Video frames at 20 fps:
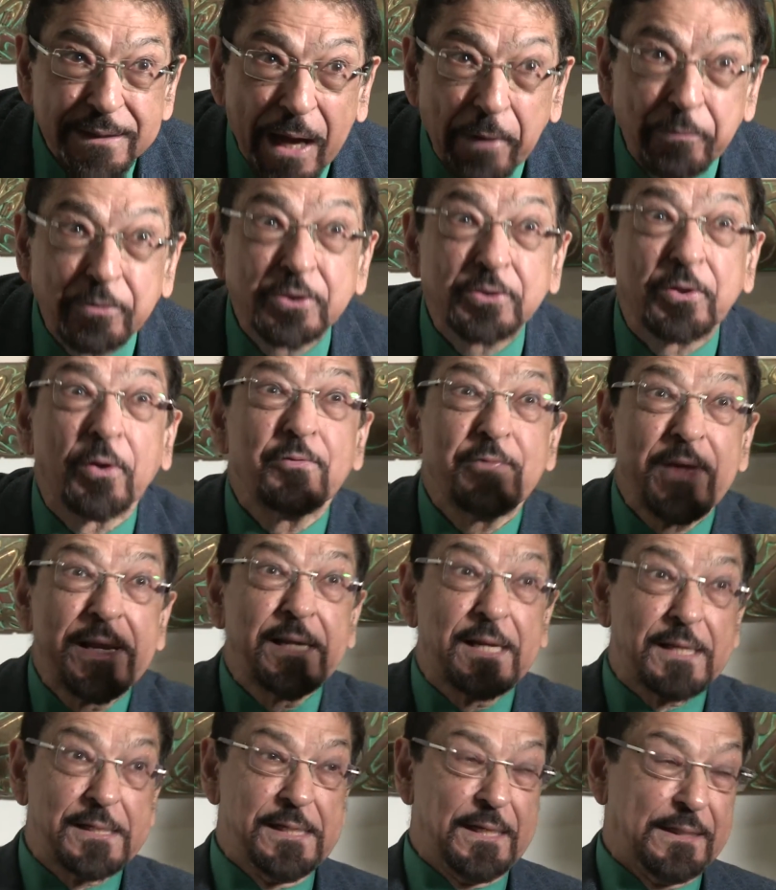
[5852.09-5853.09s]
I was told
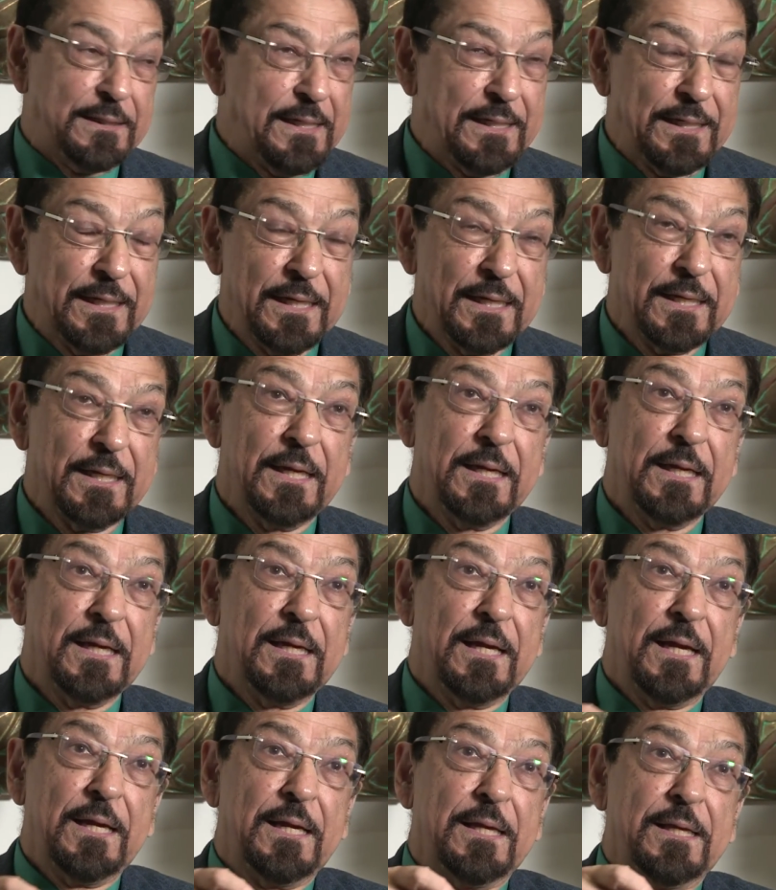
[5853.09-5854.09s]
very clearly
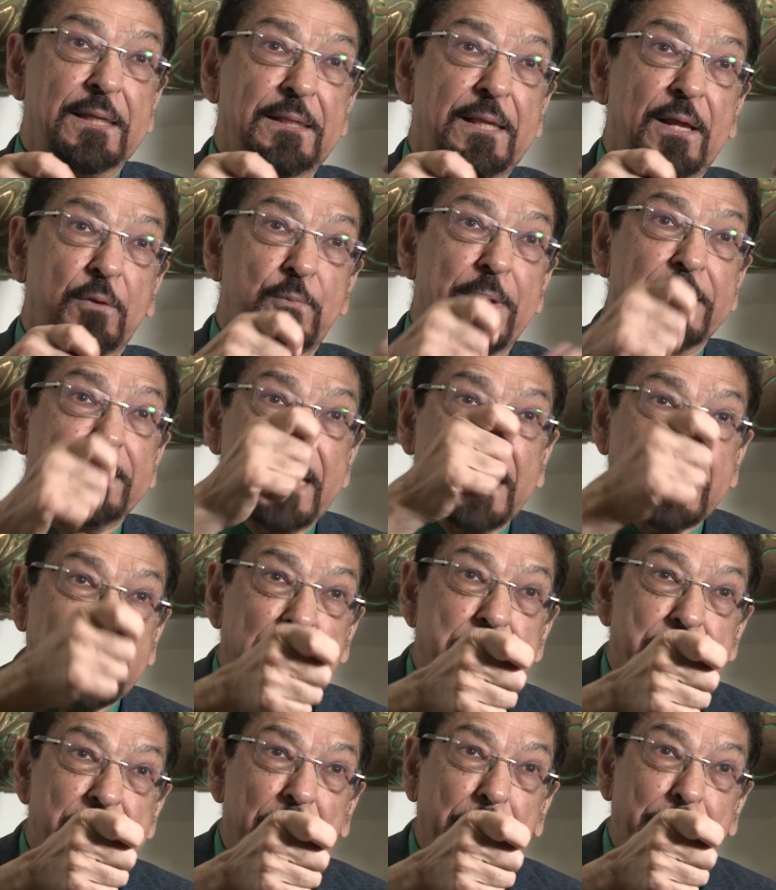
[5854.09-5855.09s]
that when they
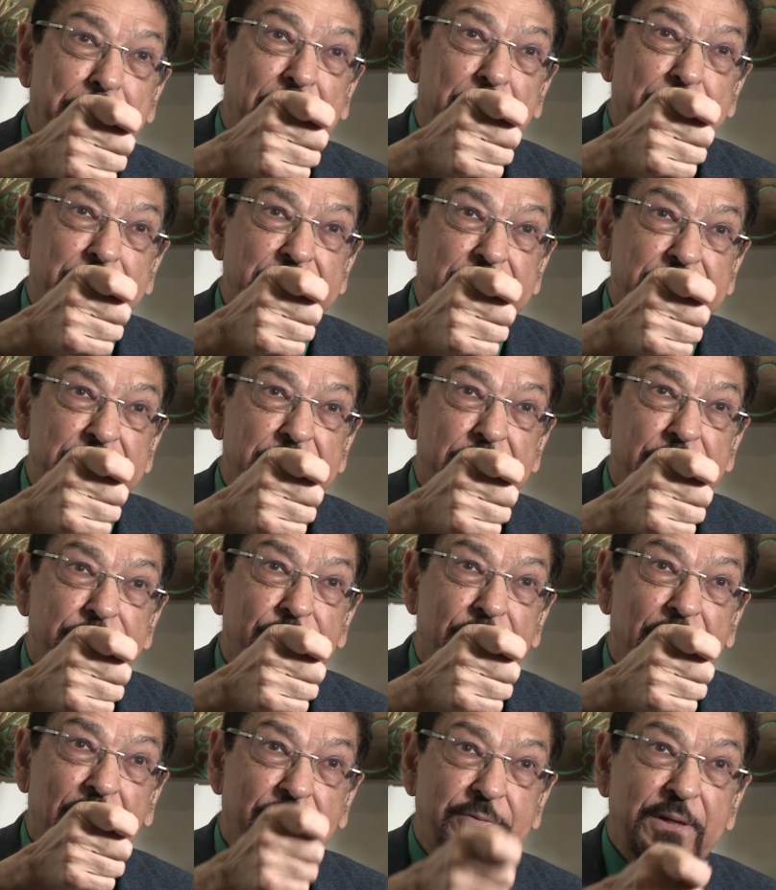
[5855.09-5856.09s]
gave me a permit,
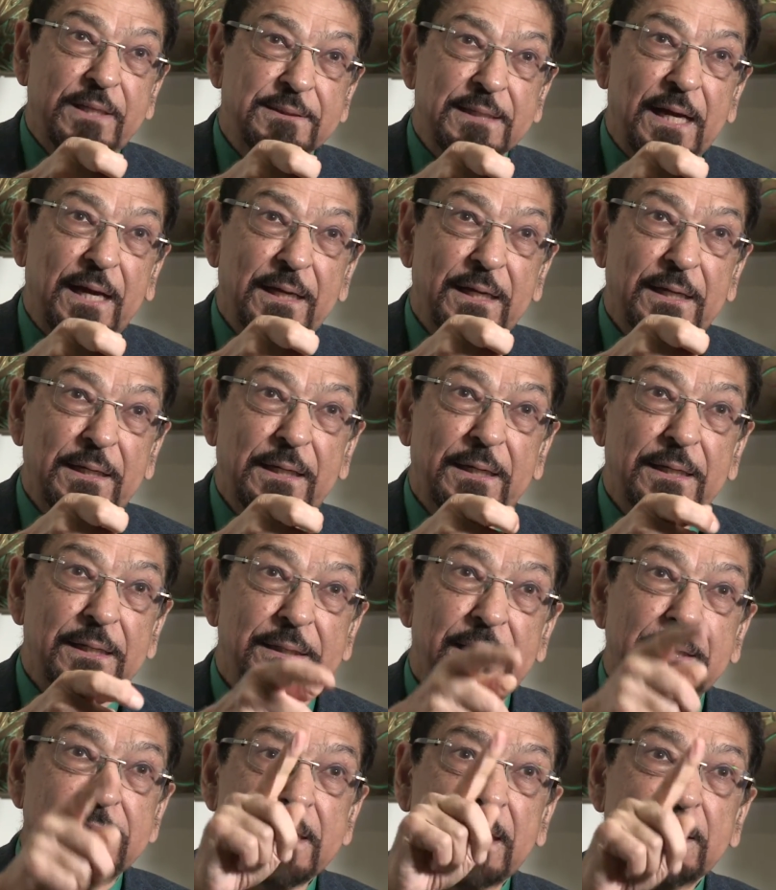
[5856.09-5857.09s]
a visa,
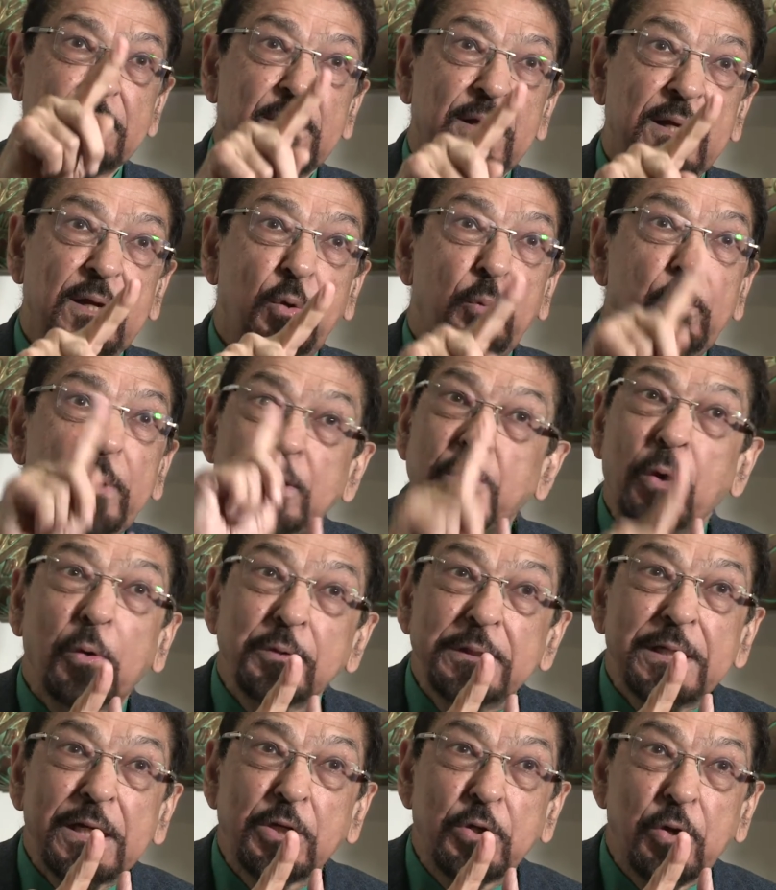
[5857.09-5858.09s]
they said, we
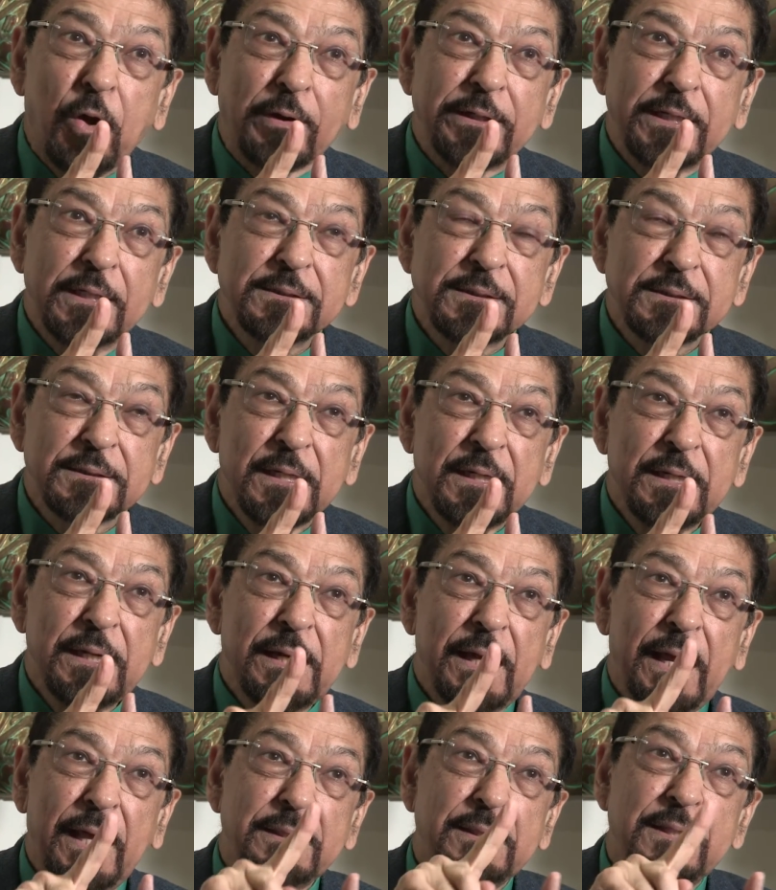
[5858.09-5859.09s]
don't need lawyers,
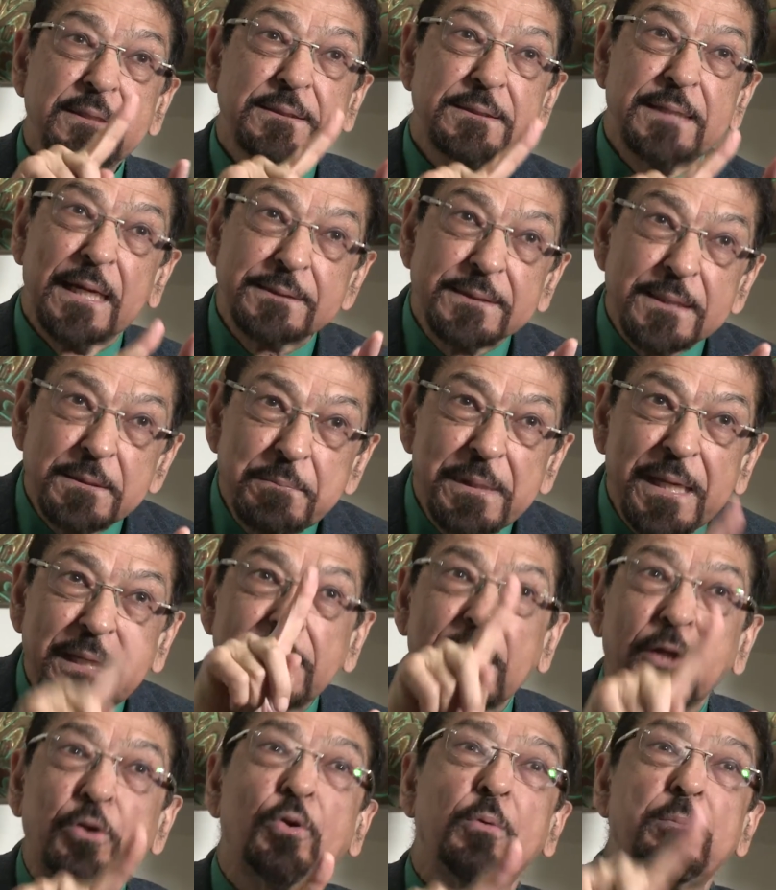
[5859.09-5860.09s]
and this doesn't mean
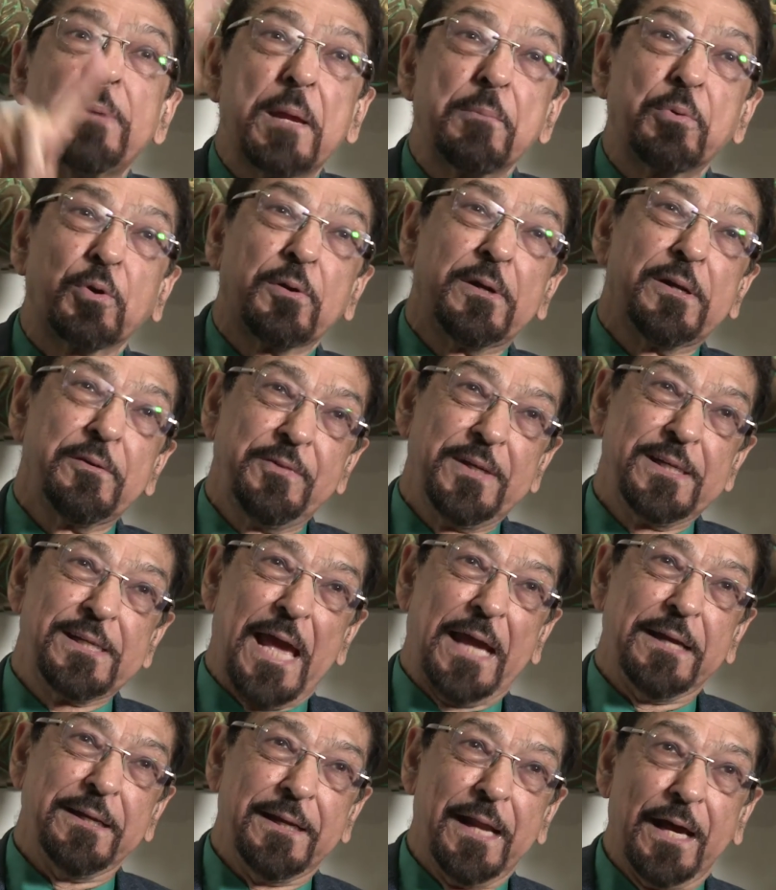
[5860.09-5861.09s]
that you'll be able to live in
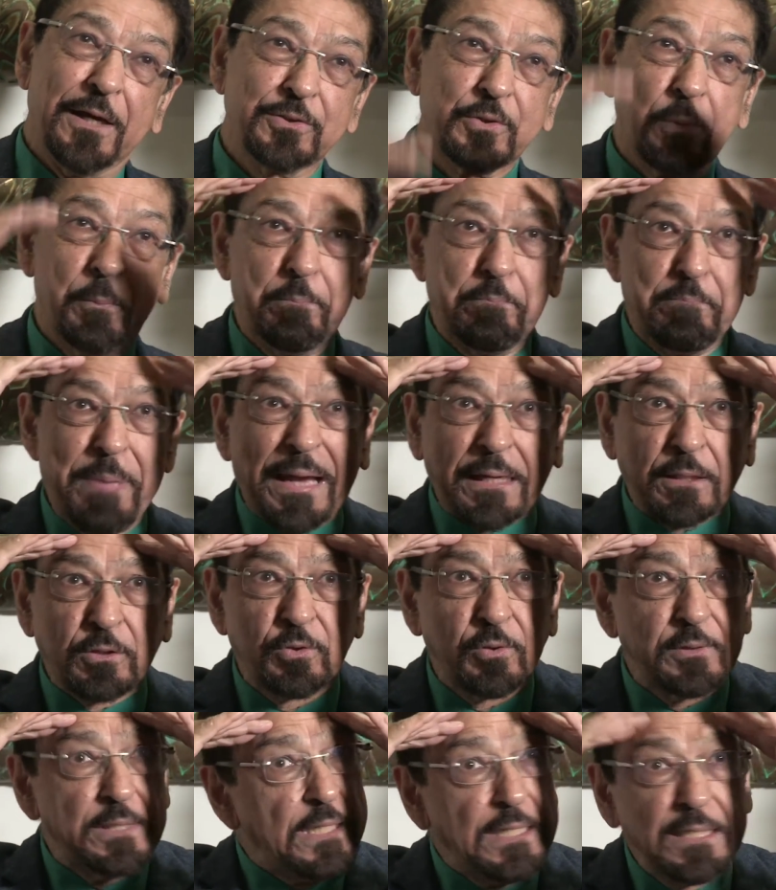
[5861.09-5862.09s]
Canada. So back
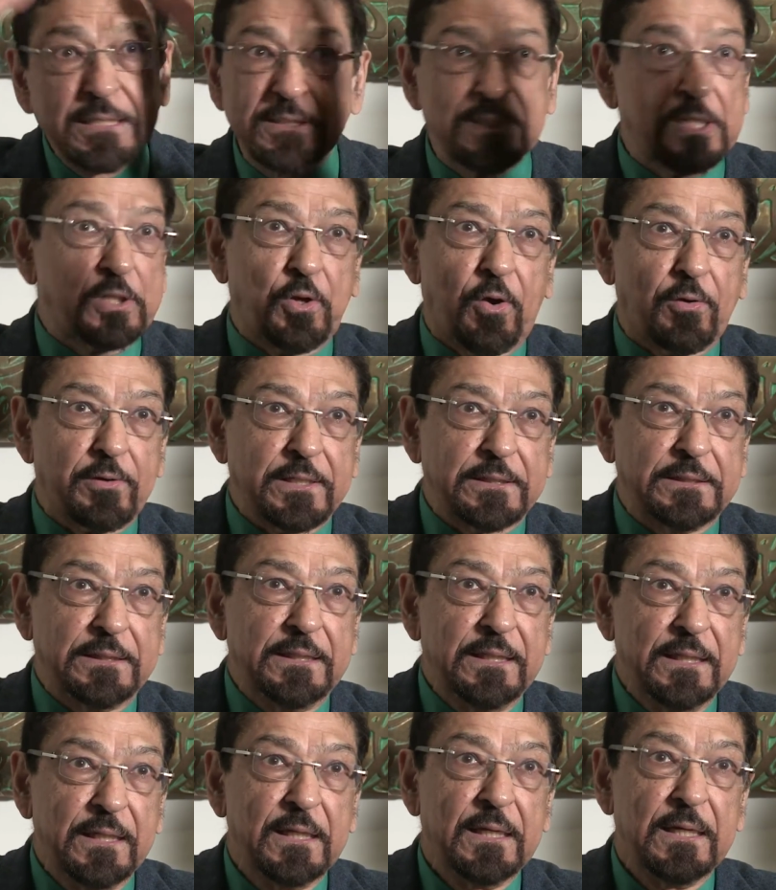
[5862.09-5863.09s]
to the insecurity.